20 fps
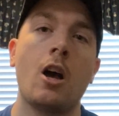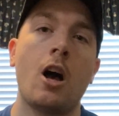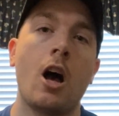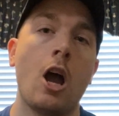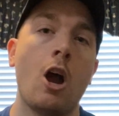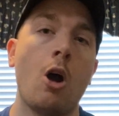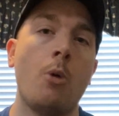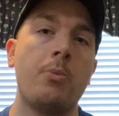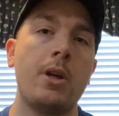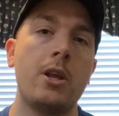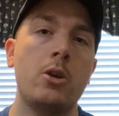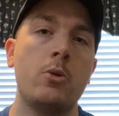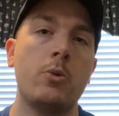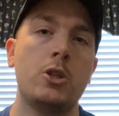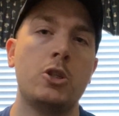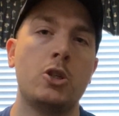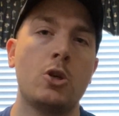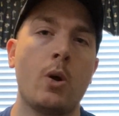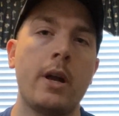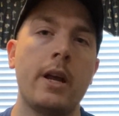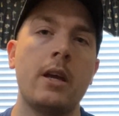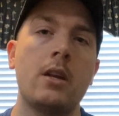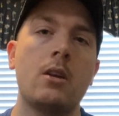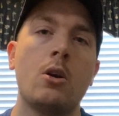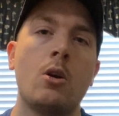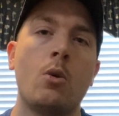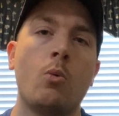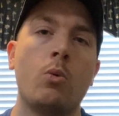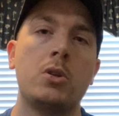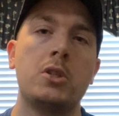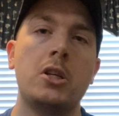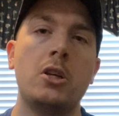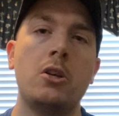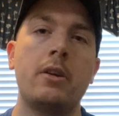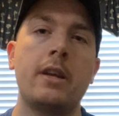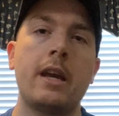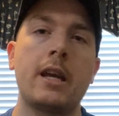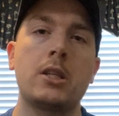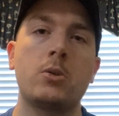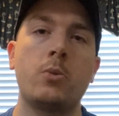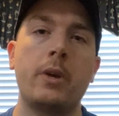I hope that you enjoy it. We'll see you next